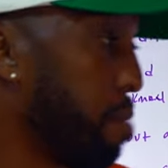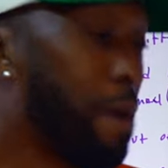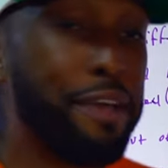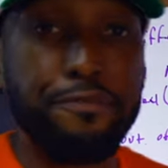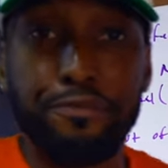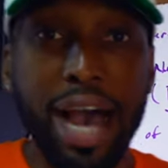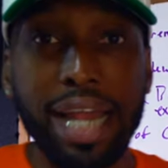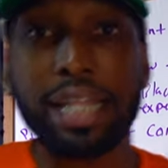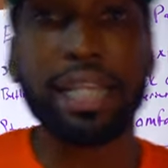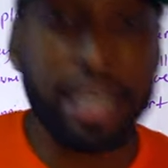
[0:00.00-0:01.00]
by
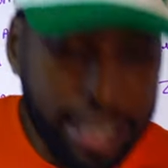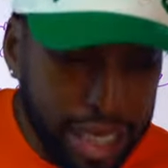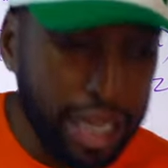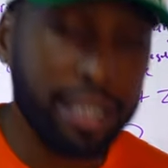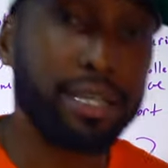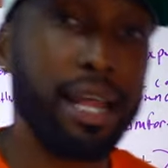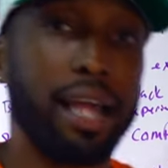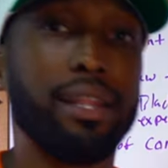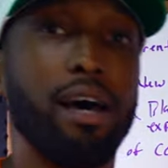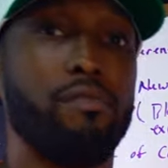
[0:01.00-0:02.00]
finally getting to
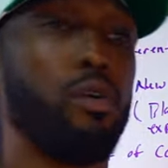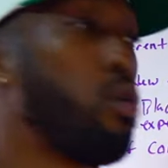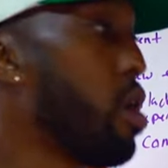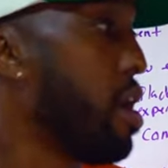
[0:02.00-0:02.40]
that level,